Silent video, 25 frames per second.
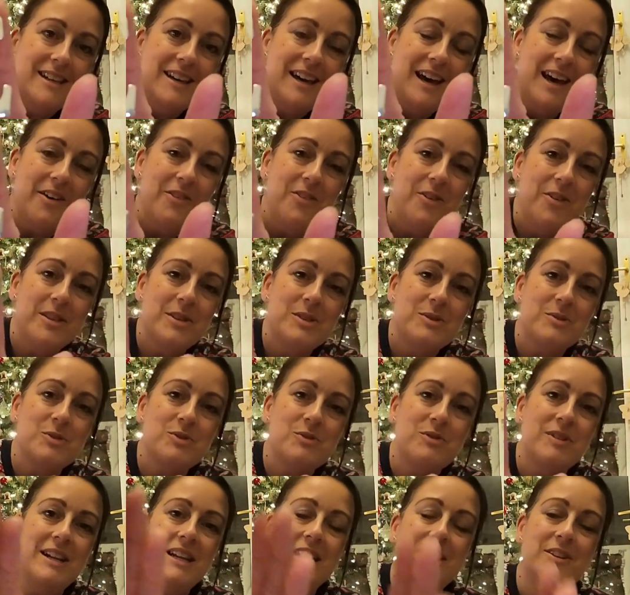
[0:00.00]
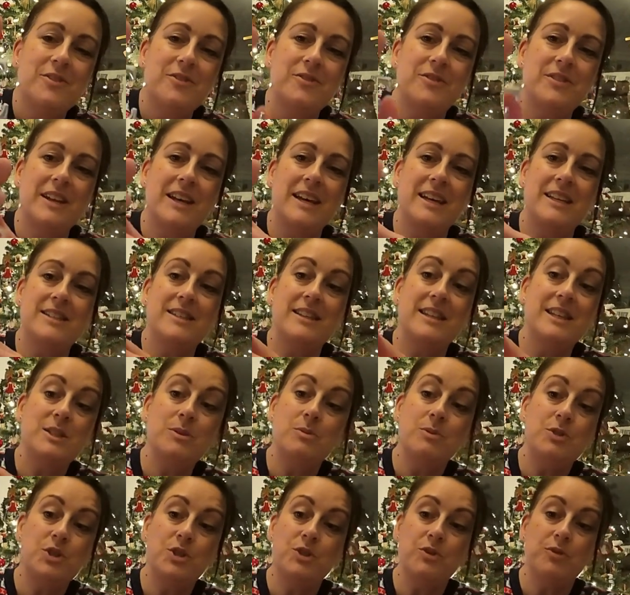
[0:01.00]
I thought this was really lovely. So this
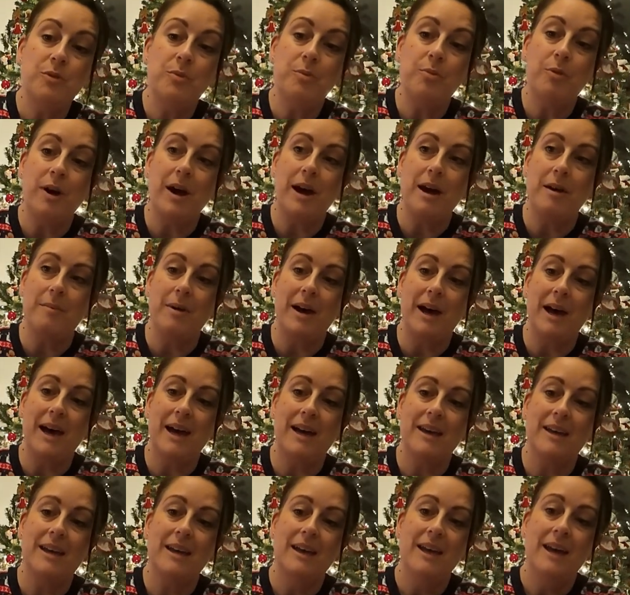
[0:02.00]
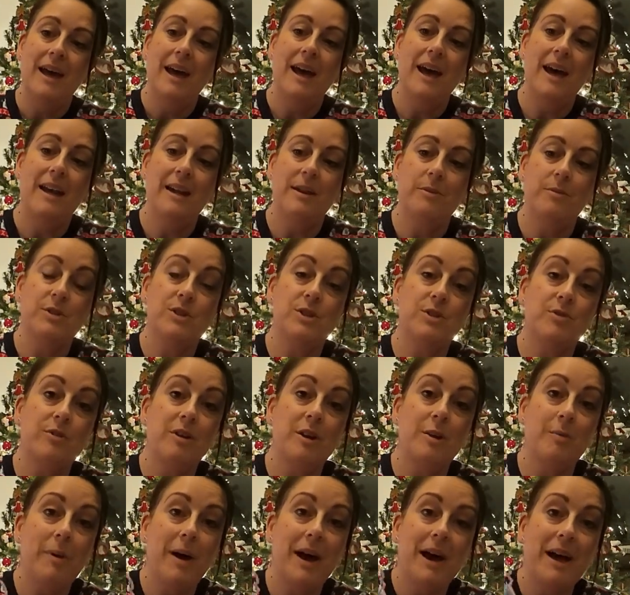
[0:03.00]
was just from Primark and it was
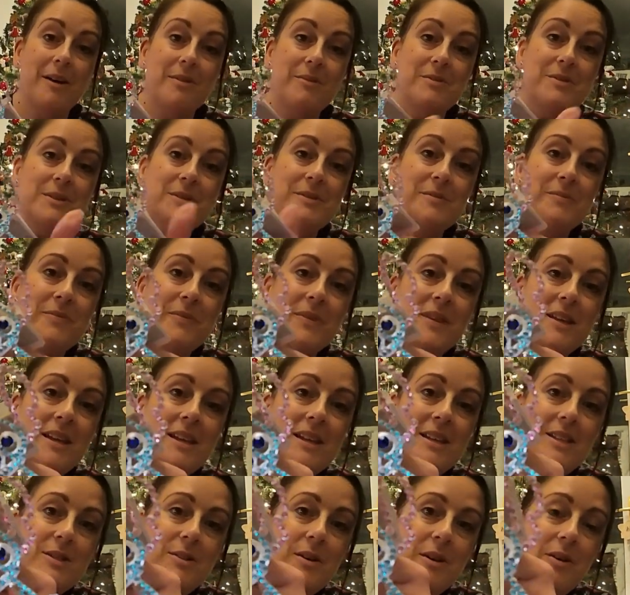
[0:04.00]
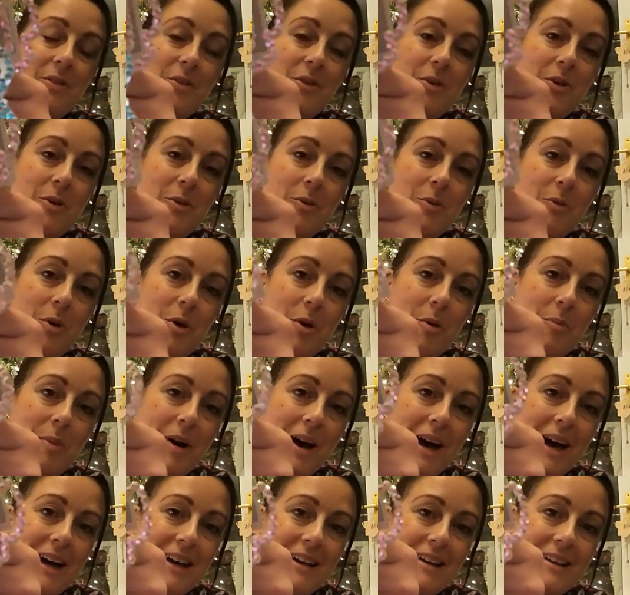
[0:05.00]
£3. So I thought, what a
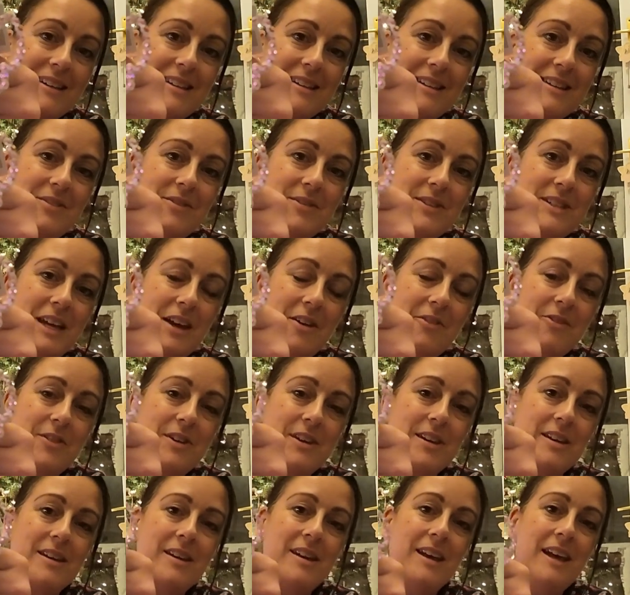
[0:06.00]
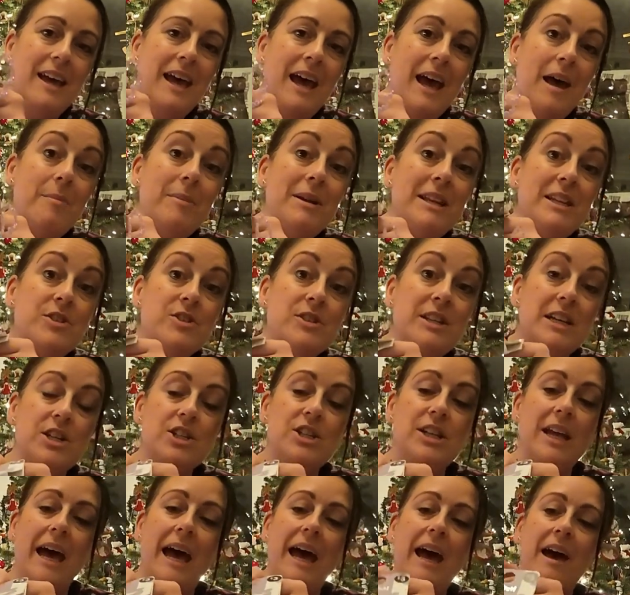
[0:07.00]
bargain, for definite. Emily does
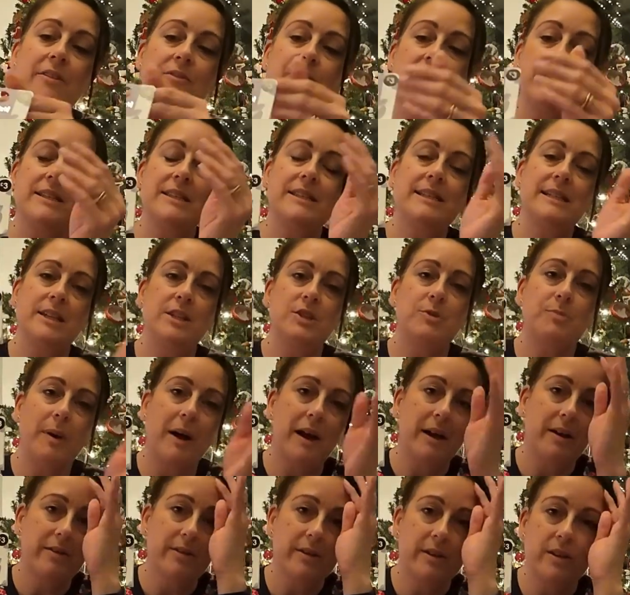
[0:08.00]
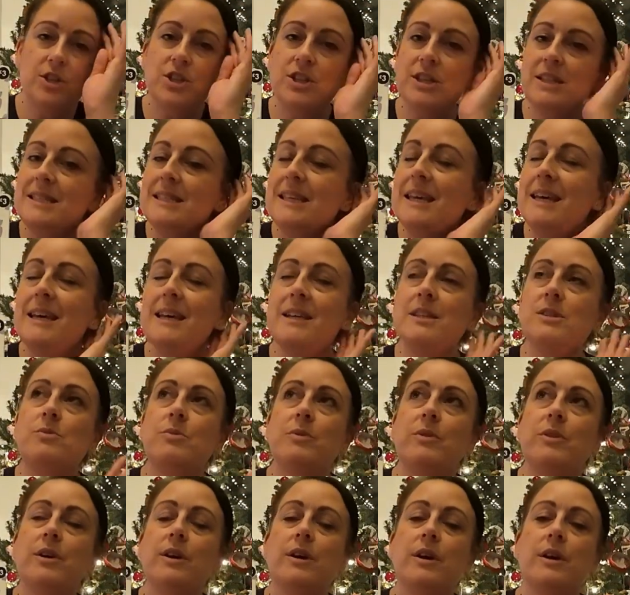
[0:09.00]
actually have a Stitch bag that she takes
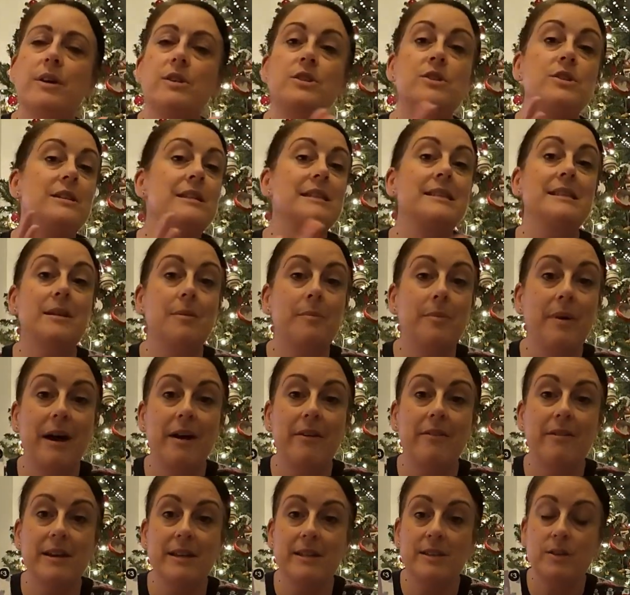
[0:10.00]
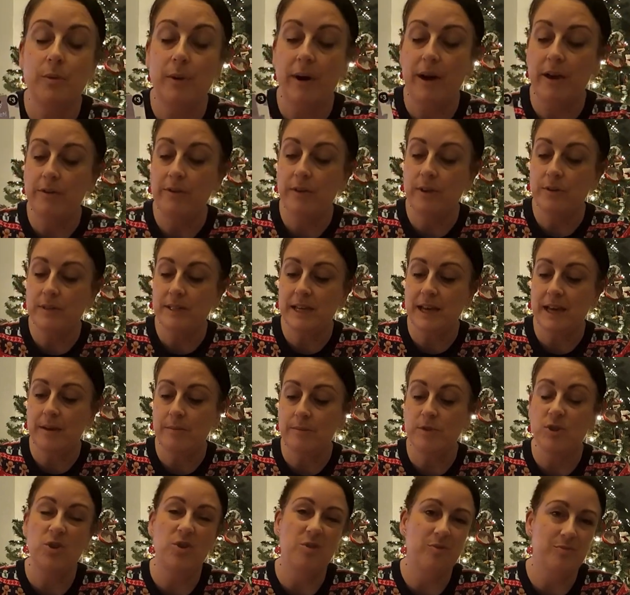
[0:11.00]
with her to Disneyland Paris quite a few
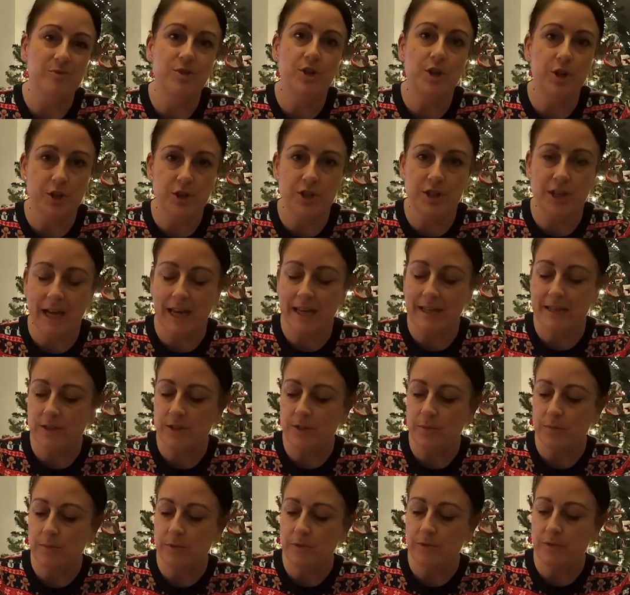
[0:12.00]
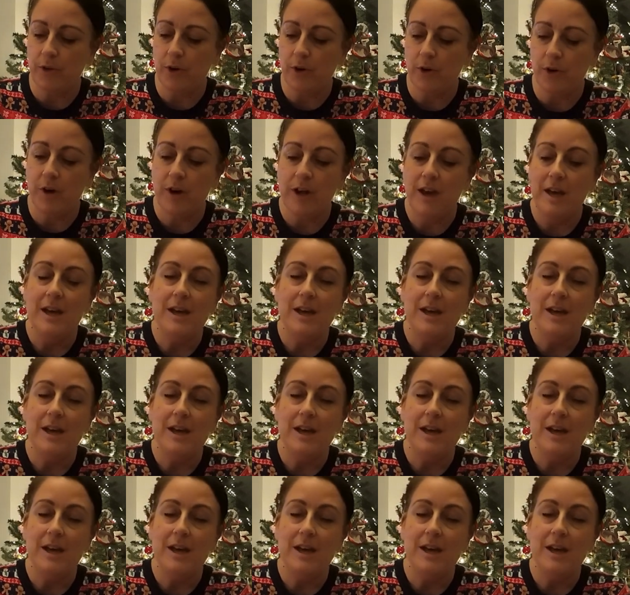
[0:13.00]
times, or, you know, she has done before.